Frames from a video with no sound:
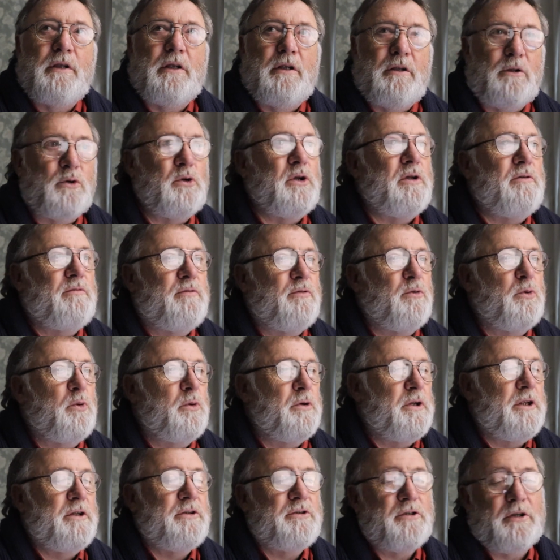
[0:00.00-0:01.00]
Looking
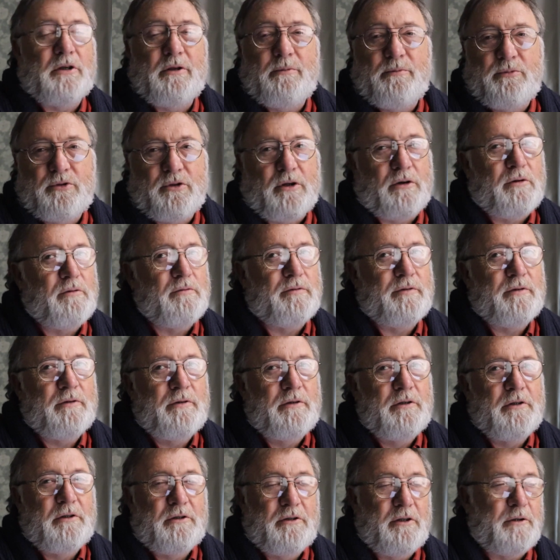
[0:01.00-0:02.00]
forward in terms of,
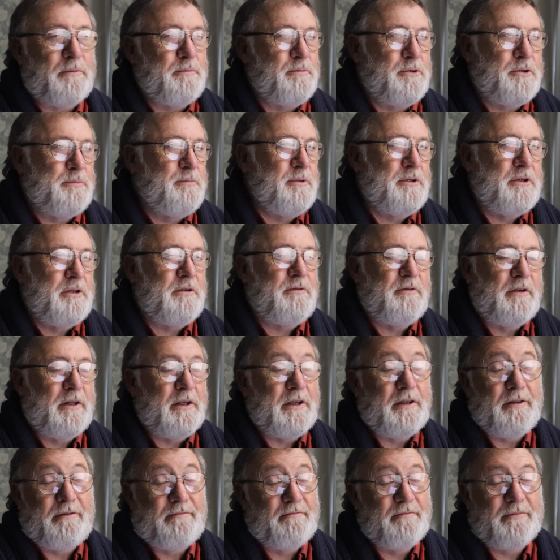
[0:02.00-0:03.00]
not
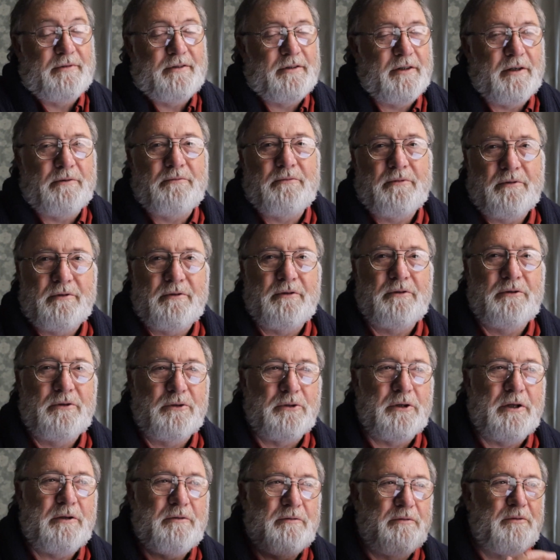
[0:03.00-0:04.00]
specifically,
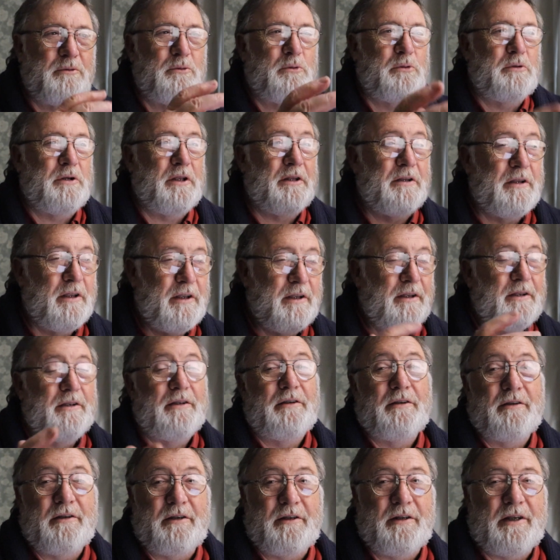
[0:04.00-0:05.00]
looking forward in
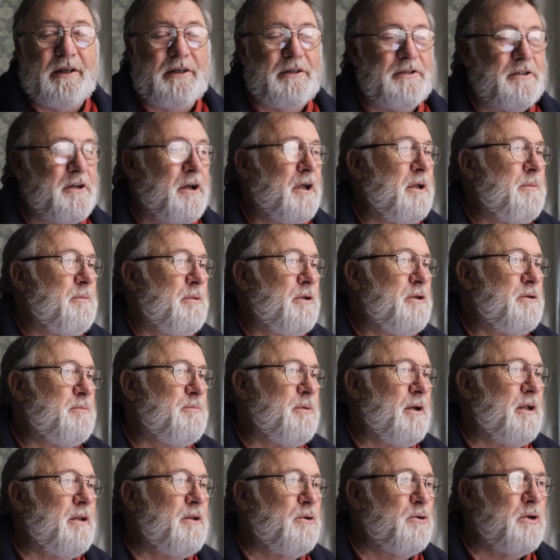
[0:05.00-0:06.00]
excitement,
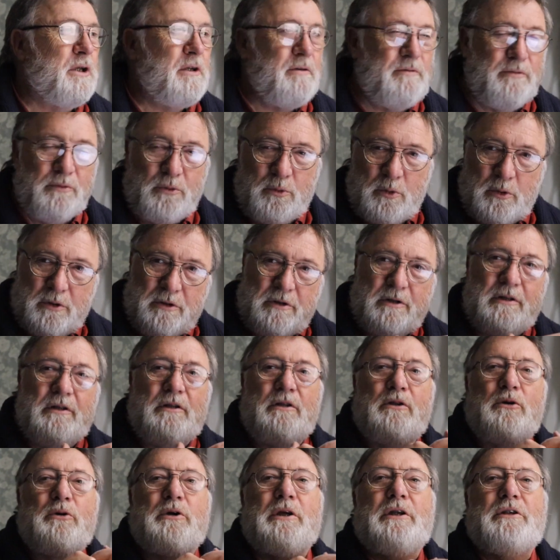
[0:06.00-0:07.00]
but
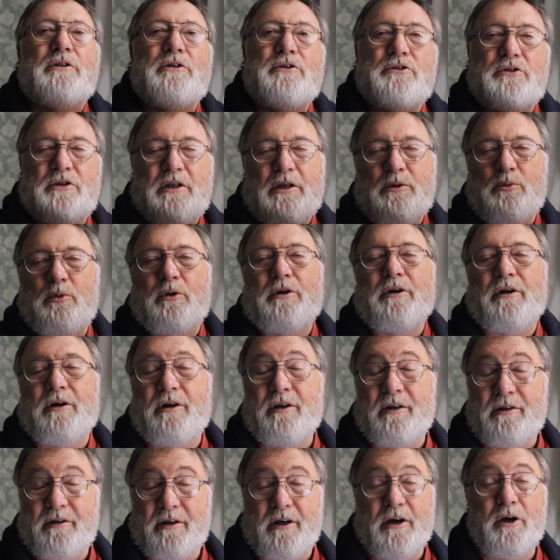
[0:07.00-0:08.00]
looking to see what
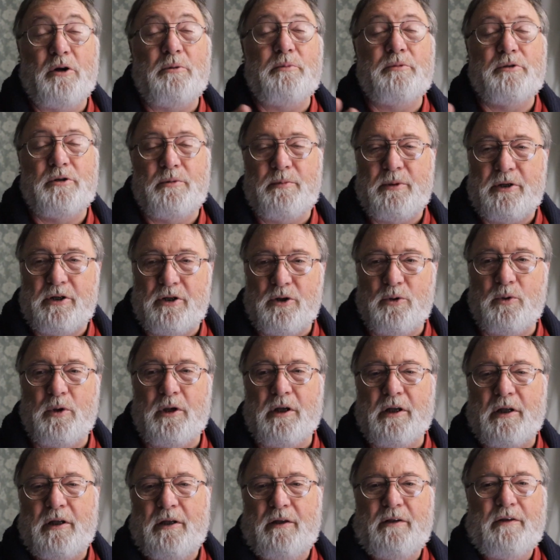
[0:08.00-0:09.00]
I hope to be
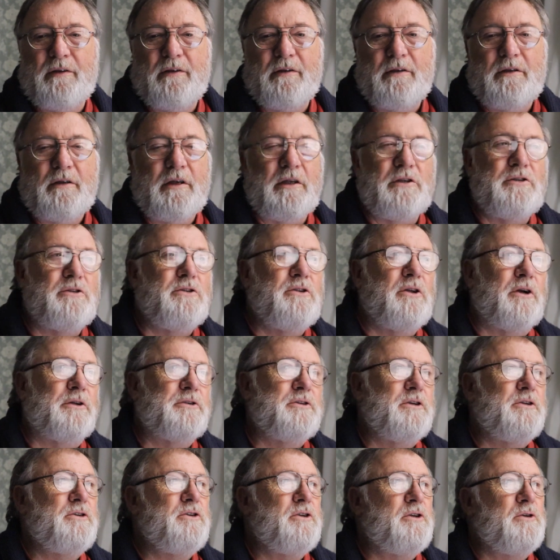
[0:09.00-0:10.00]
doing. It's
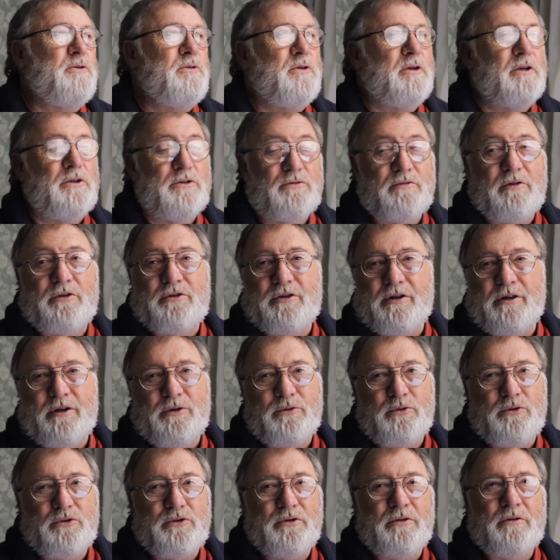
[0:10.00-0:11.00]
not a New Year's
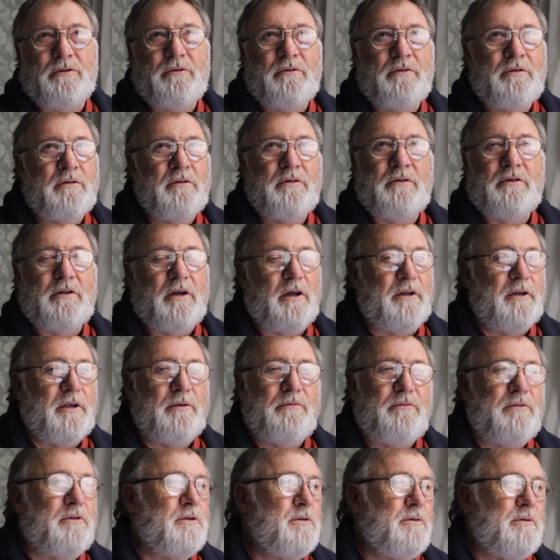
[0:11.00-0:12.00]
resolution. I
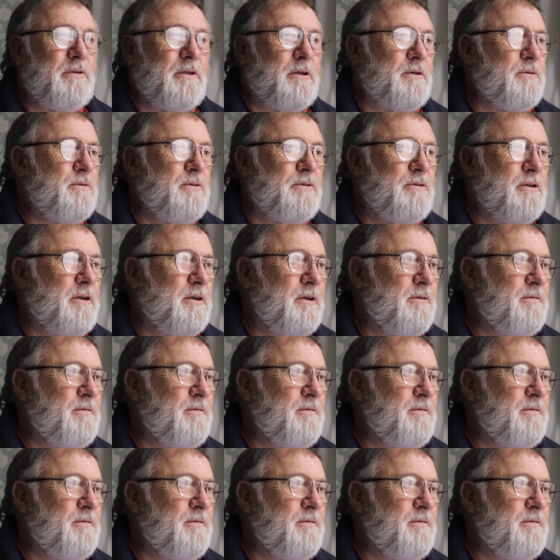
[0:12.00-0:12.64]
don't do those.